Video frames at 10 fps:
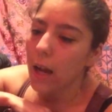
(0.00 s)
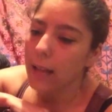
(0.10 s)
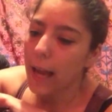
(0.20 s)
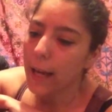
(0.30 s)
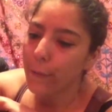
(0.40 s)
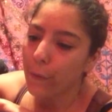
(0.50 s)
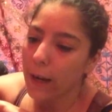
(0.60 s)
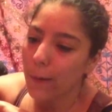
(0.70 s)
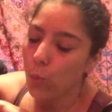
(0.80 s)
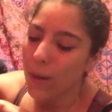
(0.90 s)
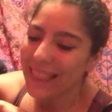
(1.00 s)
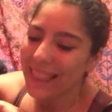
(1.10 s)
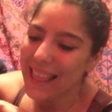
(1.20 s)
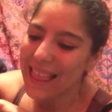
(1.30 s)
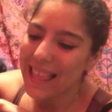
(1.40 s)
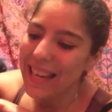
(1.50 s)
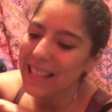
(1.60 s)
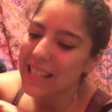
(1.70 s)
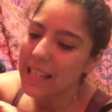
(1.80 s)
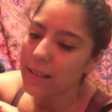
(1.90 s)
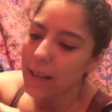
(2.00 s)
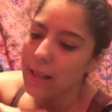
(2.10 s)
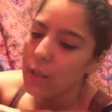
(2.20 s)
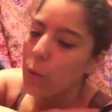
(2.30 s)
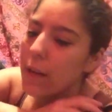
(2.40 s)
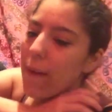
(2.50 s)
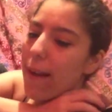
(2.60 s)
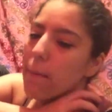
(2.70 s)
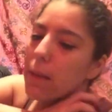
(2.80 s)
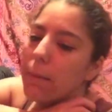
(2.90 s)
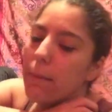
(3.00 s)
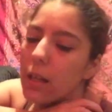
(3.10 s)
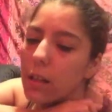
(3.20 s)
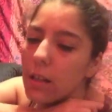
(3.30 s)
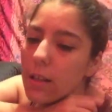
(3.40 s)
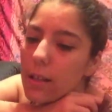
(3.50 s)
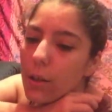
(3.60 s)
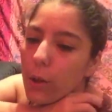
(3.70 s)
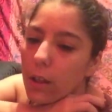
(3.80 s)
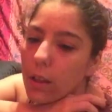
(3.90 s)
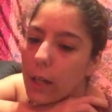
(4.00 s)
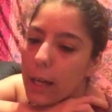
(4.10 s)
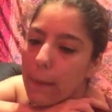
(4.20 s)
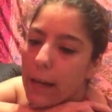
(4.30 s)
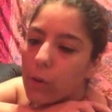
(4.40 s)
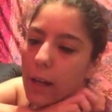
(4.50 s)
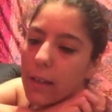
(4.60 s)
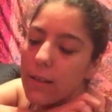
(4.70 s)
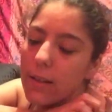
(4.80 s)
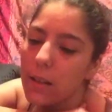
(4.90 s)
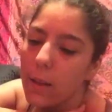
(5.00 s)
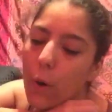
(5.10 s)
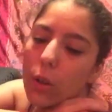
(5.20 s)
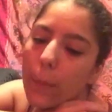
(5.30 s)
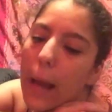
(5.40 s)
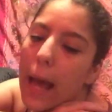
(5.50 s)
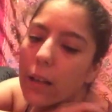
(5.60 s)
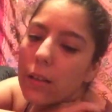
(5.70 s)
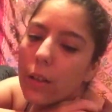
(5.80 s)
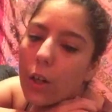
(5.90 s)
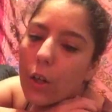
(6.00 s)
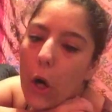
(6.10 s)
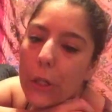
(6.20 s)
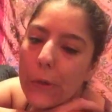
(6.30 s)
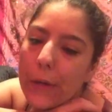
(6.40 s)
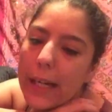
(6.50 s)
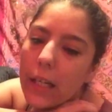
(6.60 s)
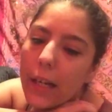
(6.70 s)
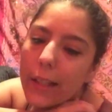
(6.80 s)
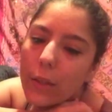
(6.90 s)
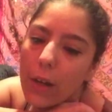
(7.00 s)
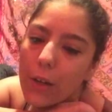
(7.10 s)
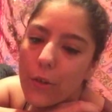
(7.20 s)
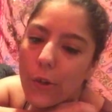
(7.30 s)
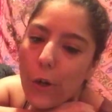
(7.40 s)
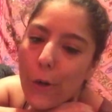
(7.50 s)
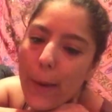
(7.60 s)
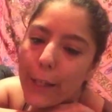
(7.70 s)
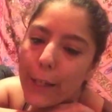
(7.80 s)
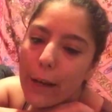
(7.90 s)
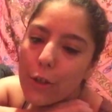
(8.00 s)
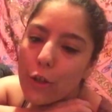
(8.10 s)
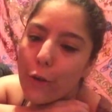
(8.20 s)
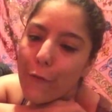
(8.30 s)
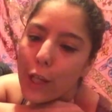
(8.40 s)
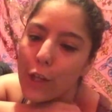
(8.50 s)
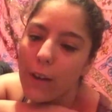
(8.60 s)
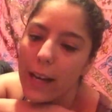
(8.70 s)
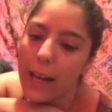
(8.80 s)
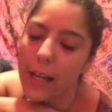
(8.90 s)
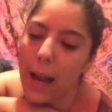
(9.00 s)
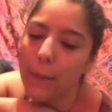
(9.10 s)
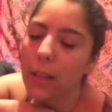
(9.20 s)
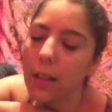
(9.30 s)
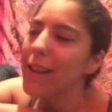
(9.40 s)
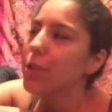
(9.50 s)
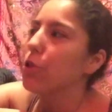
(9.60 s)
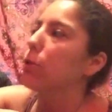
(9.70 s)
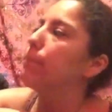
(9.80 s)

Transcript: Diaphragm width and thickness is 25 millimeters or 3 microns. The polar patterns are cardioid, unidirectional, bidirectional, figure 8, and omnidirectional.